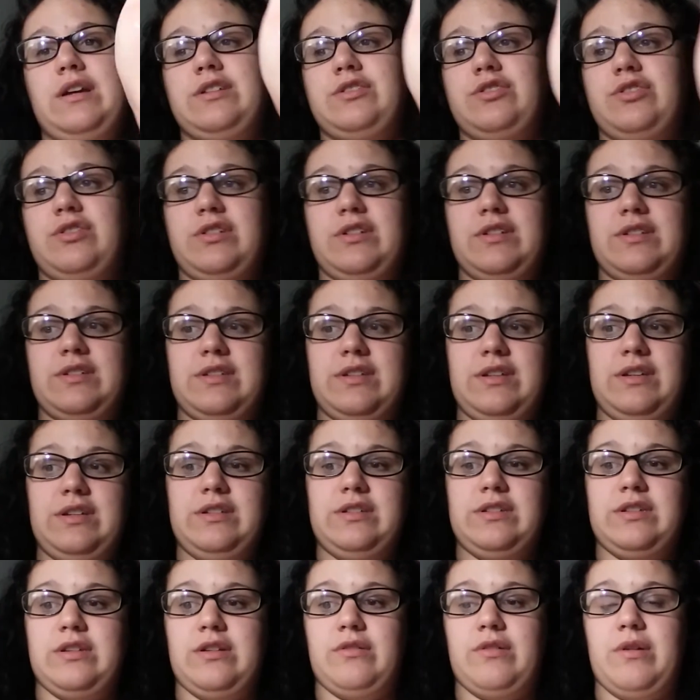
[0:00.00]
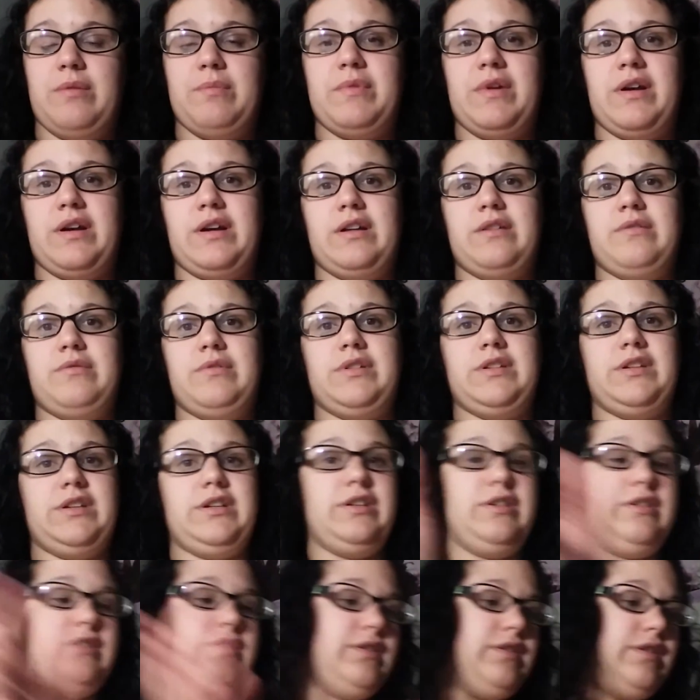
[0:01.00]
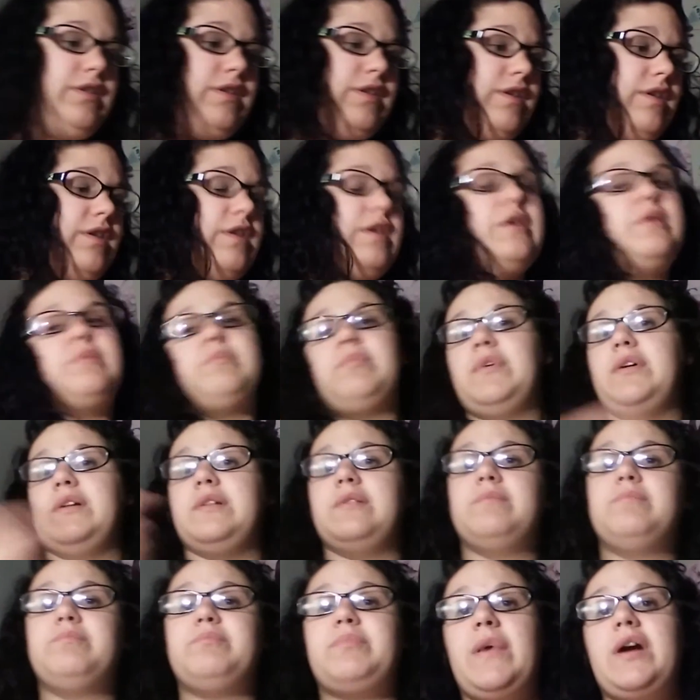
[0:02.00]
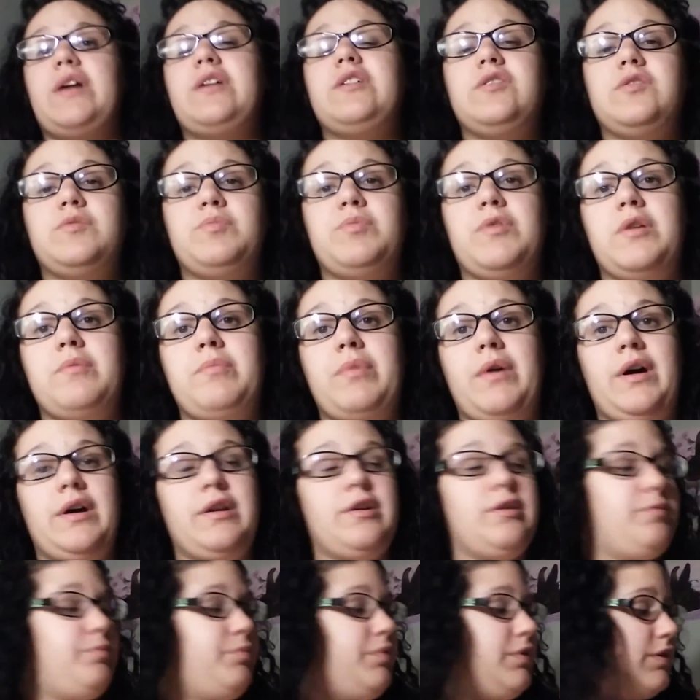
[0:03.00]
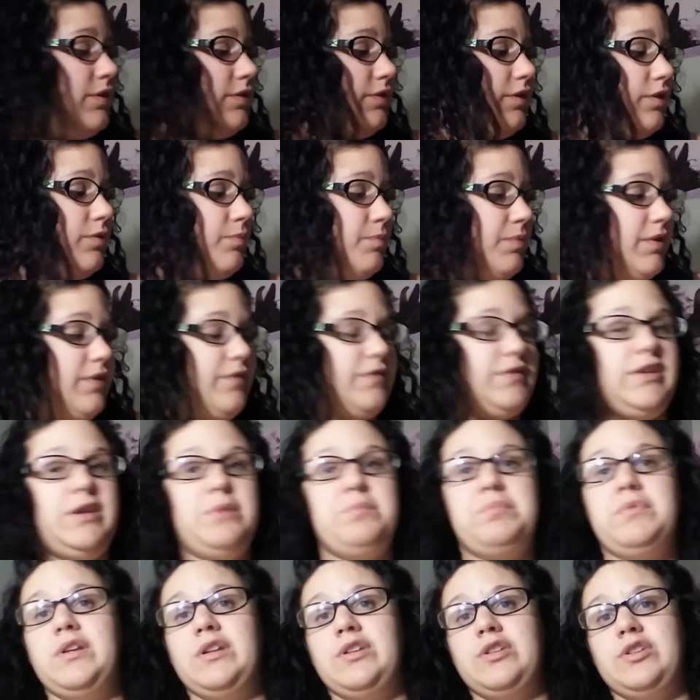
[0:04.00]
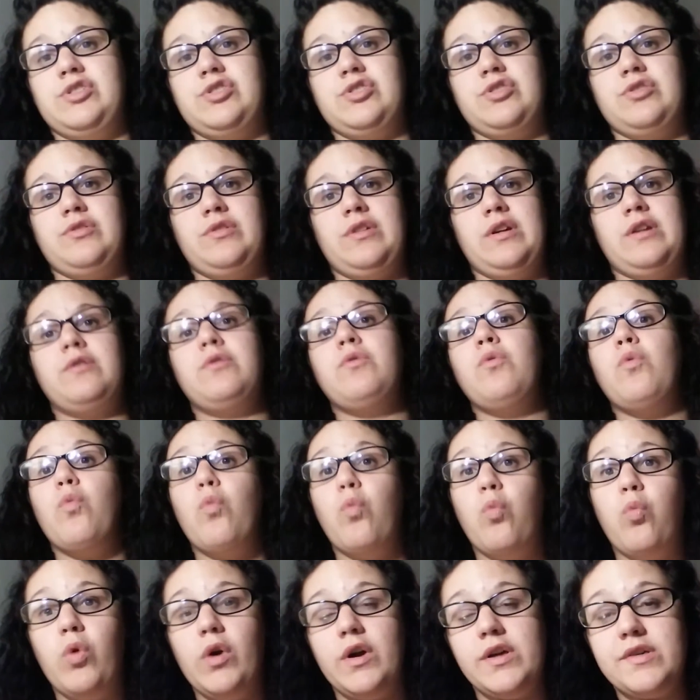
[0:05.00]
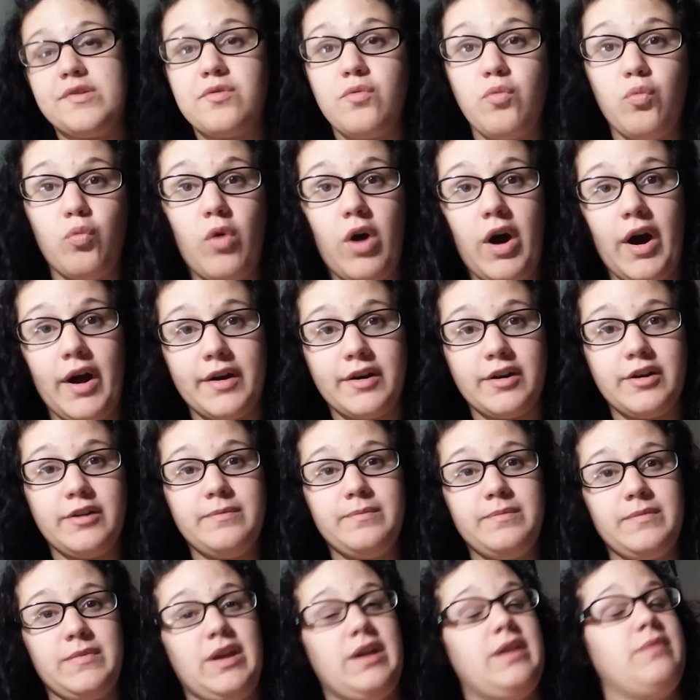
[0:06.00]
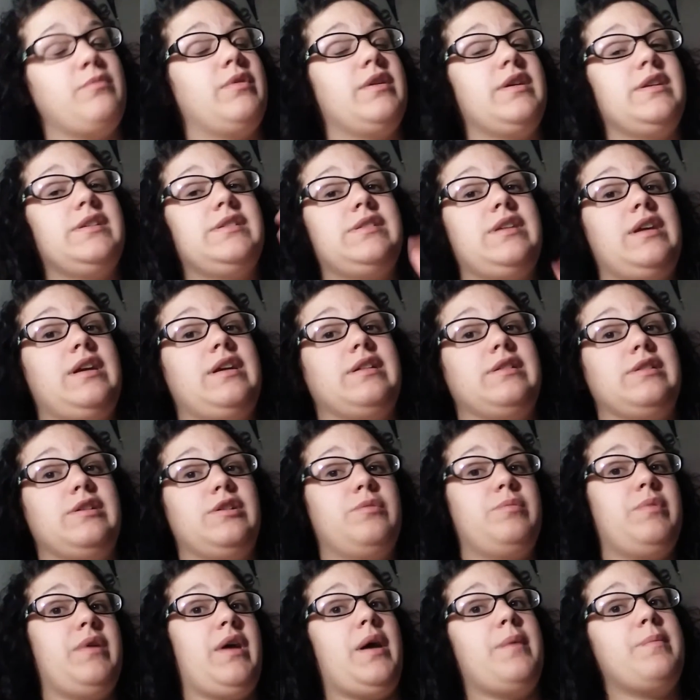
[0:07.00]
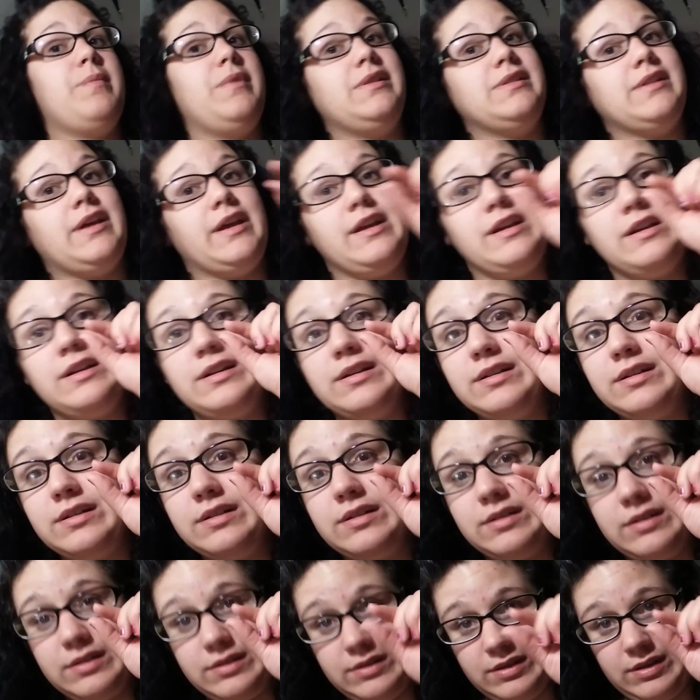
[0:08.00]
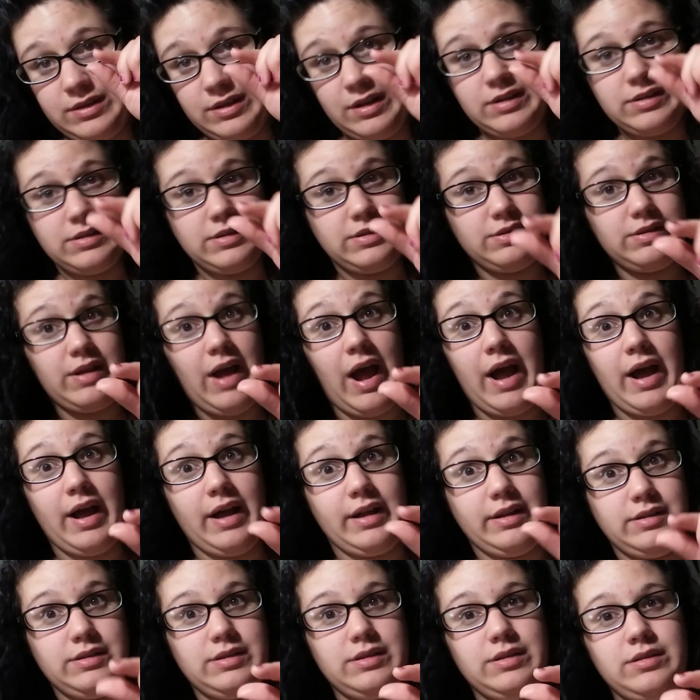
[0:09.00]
as you can see, so I'm not going to really, but buy a spray bottle, put a little bit of deep conditioner in with water, and when I say a little bit, I mean like a dot,